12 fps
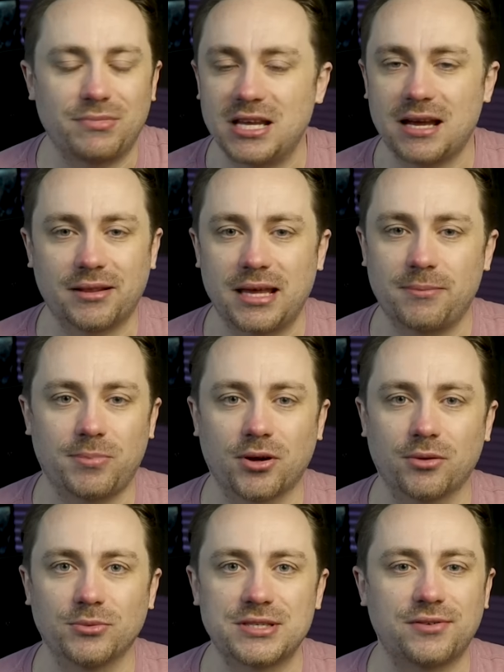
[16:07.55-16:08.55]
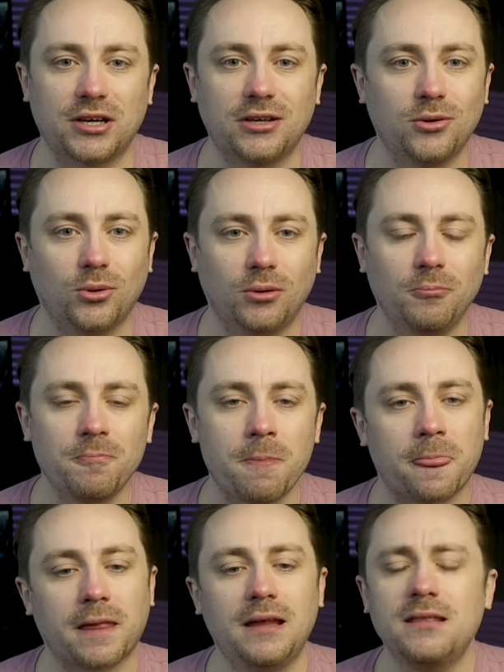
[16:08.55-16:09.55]
that part was very cool.
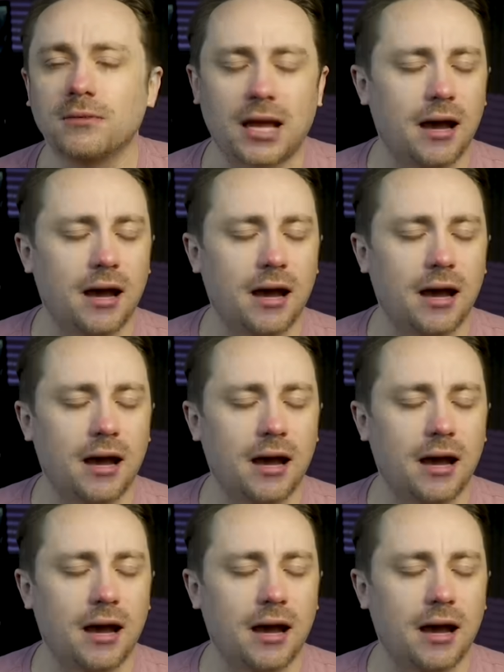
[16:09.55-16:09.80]
In the